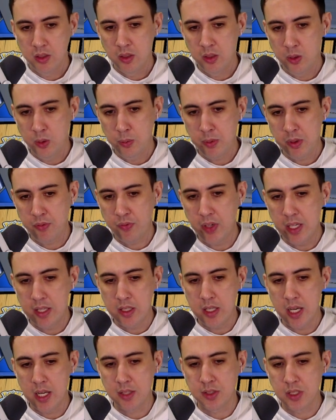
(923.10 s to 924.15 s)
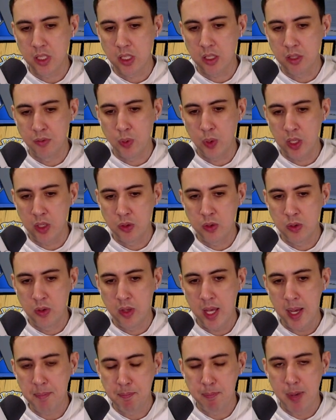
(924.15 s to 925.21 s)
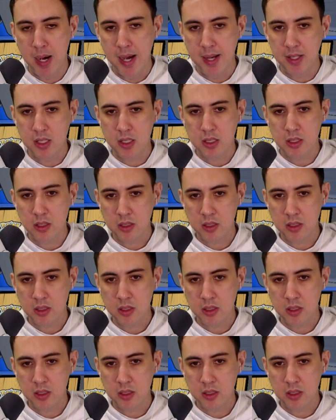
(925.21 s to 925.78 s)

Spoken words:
It would be fantastic if we could do that, but